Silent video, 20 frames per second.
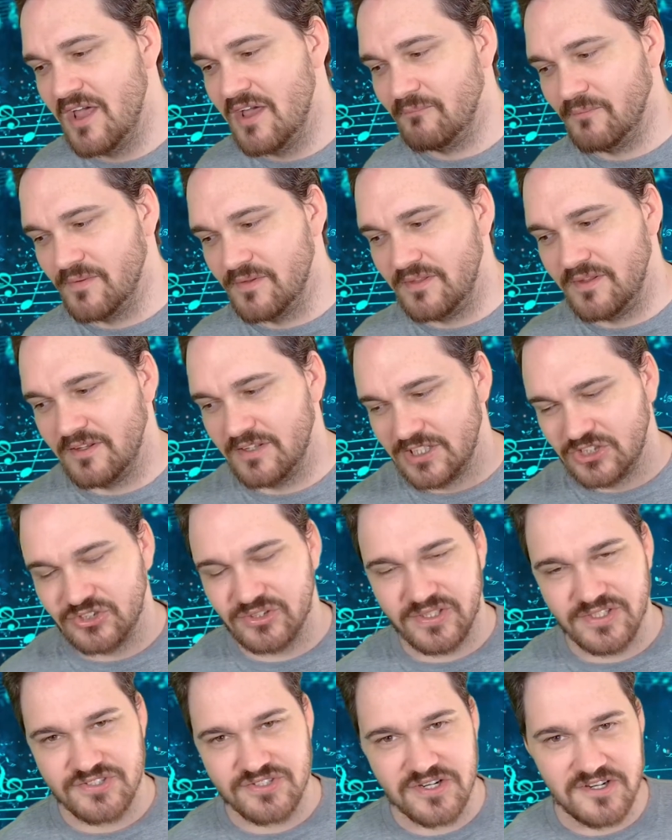where the
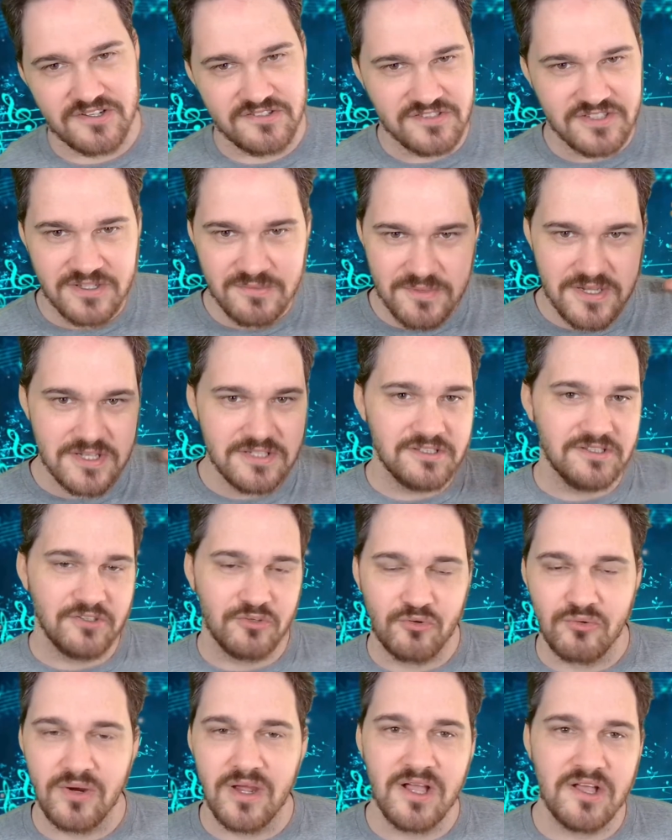electric guitars come in and
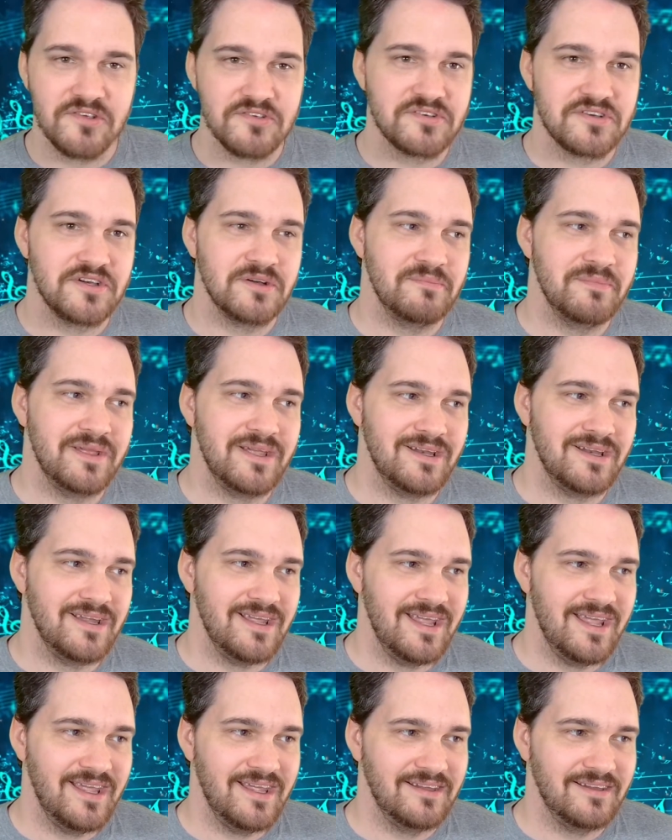the growls come
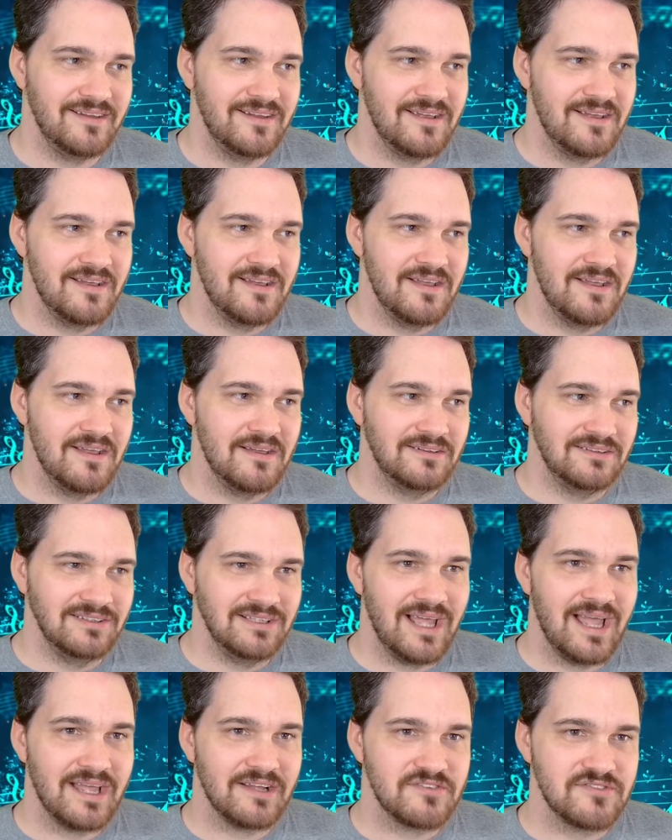in. It
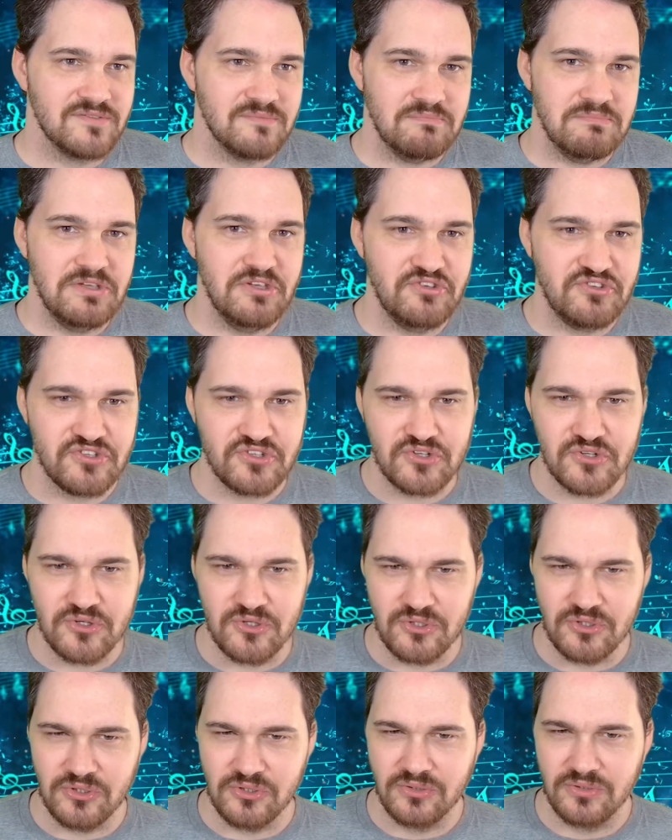lacked
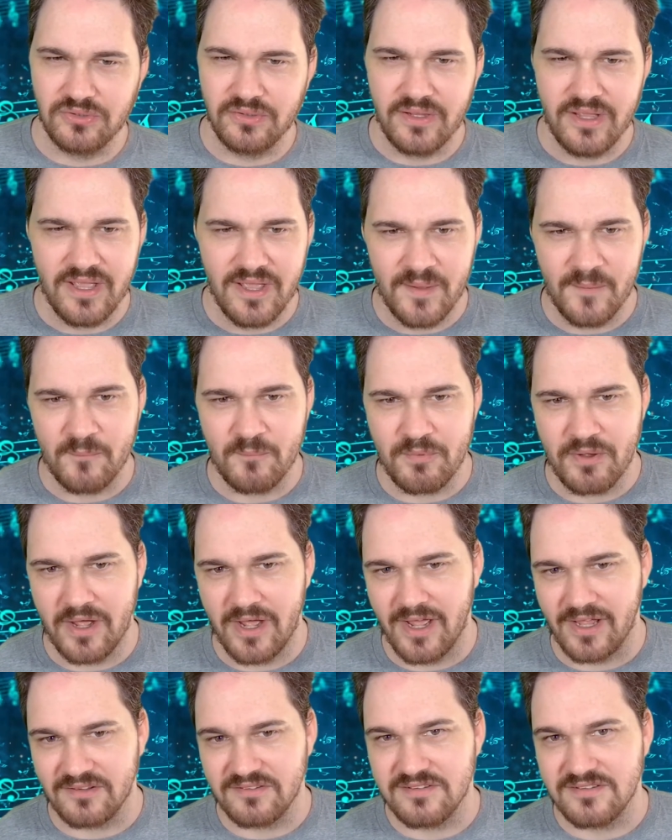musical
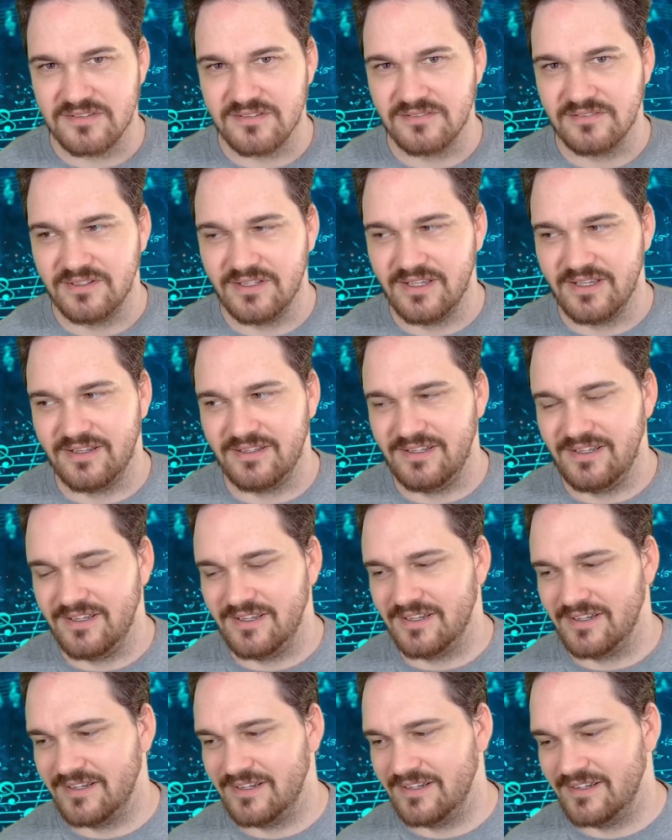impact.
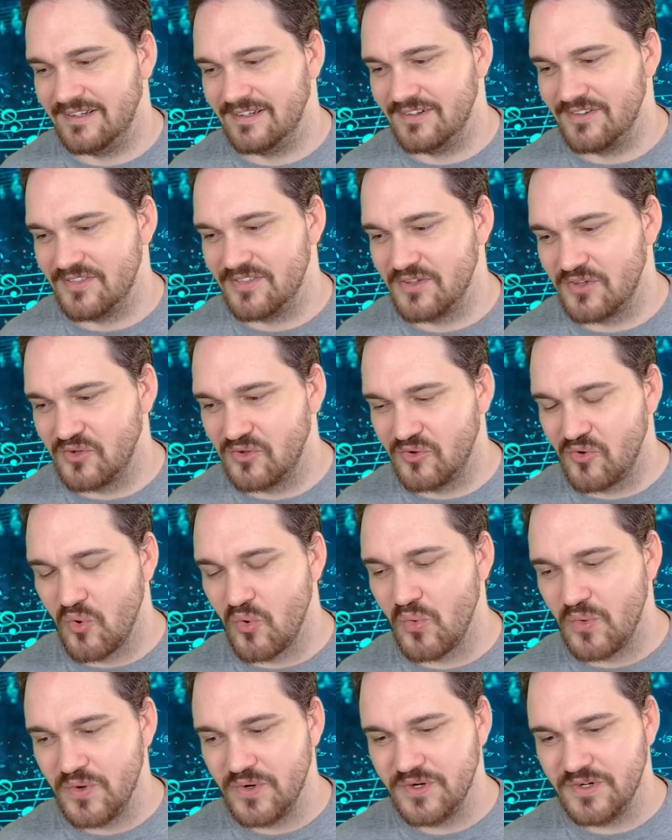The
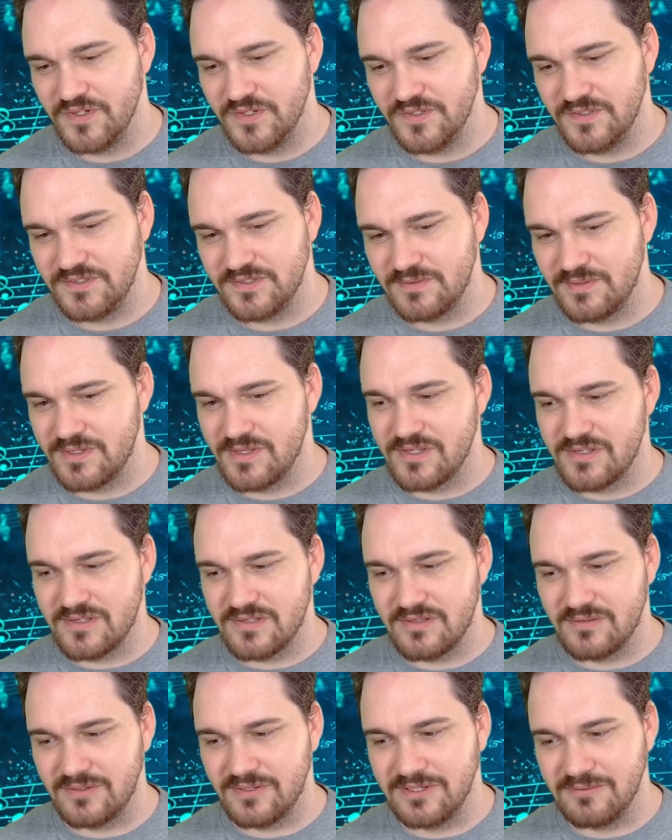chord
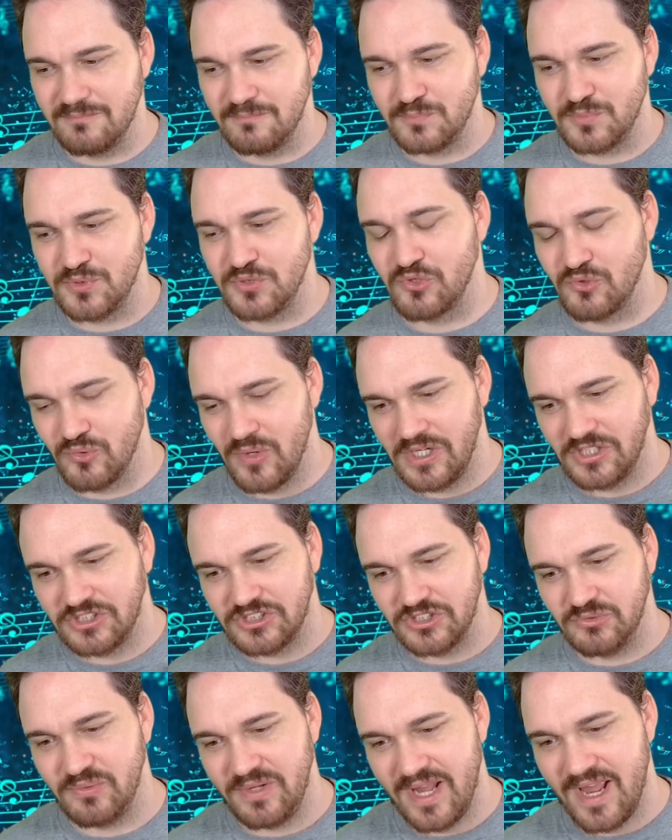
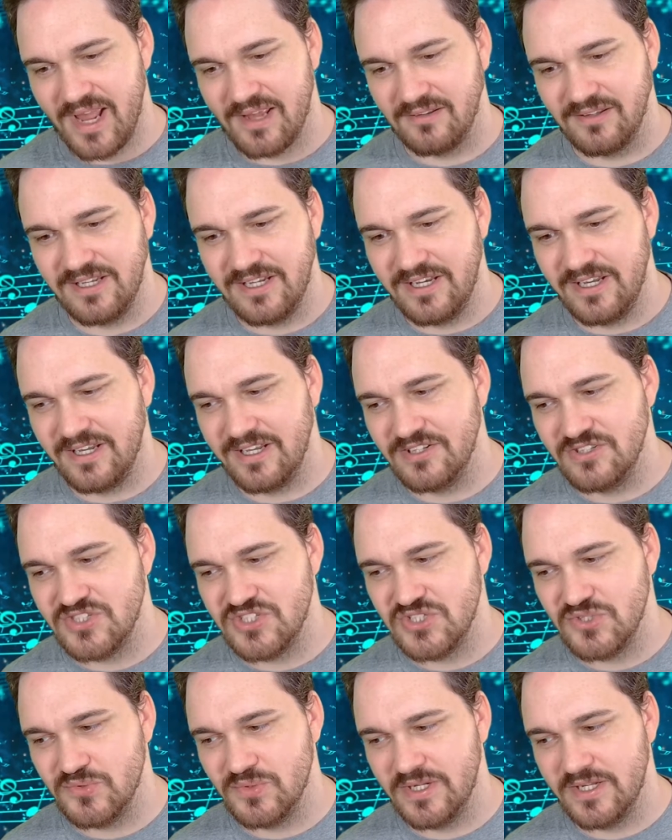progression we had leading
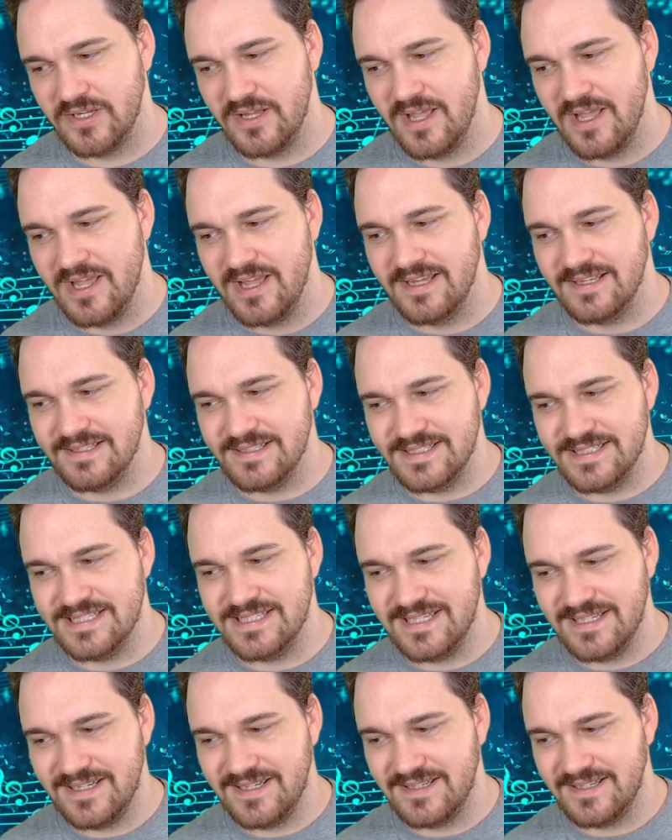into it
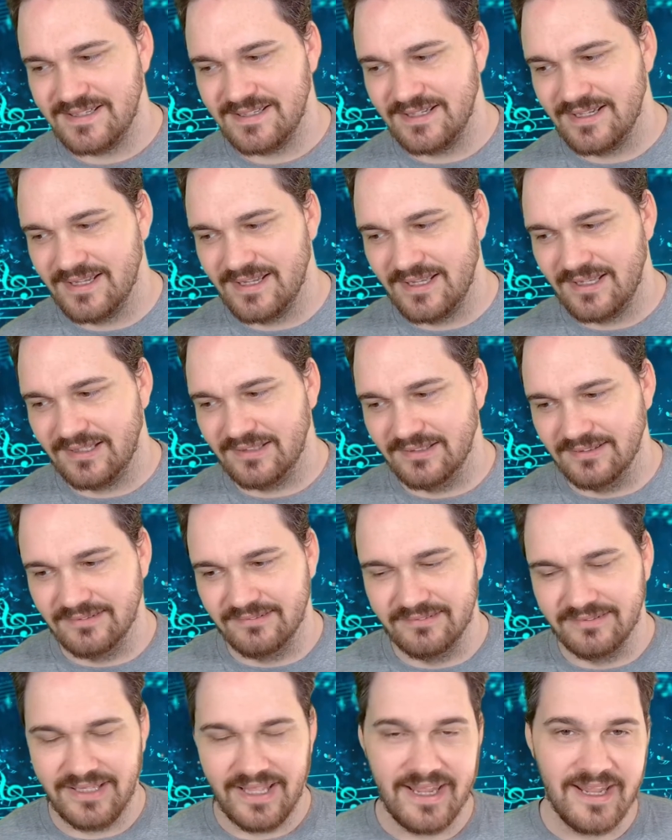didn't
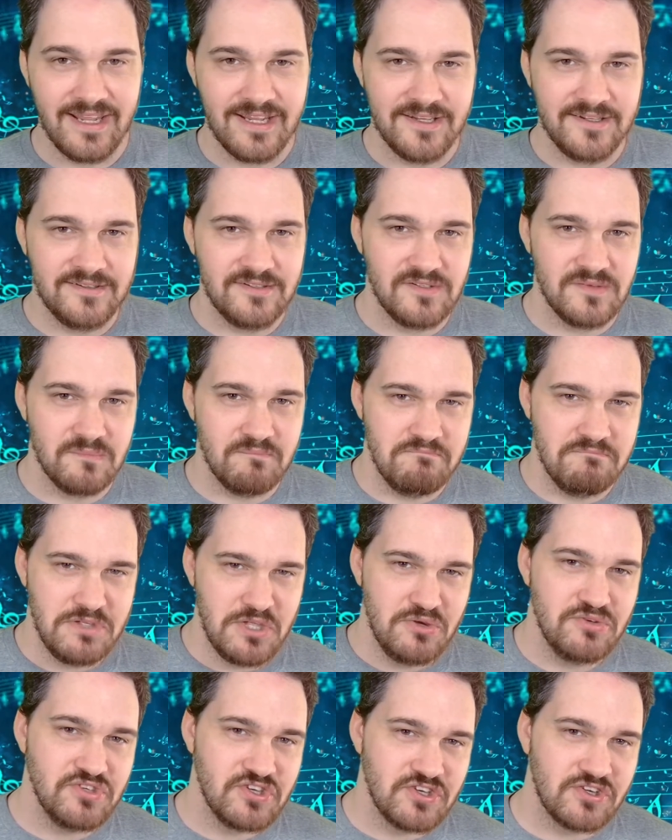land
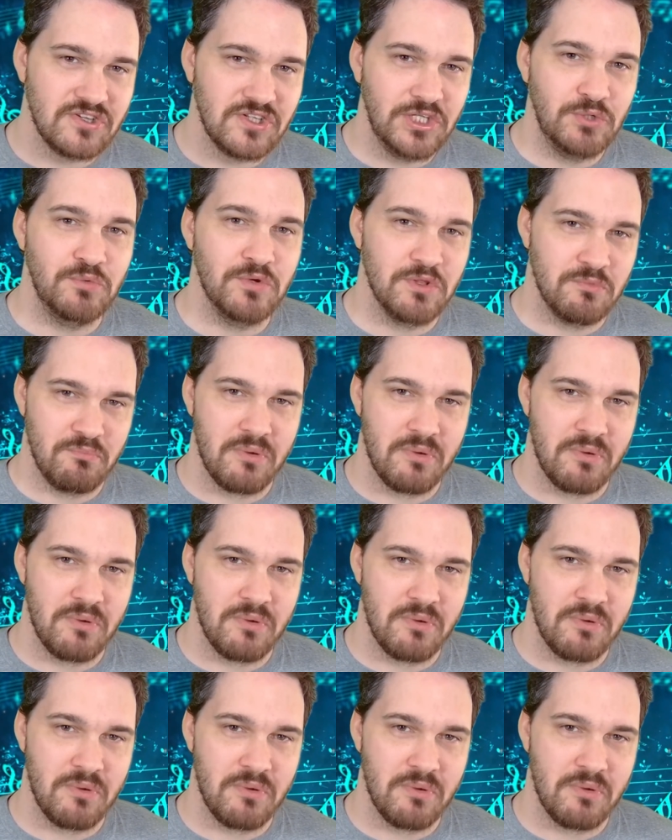musically with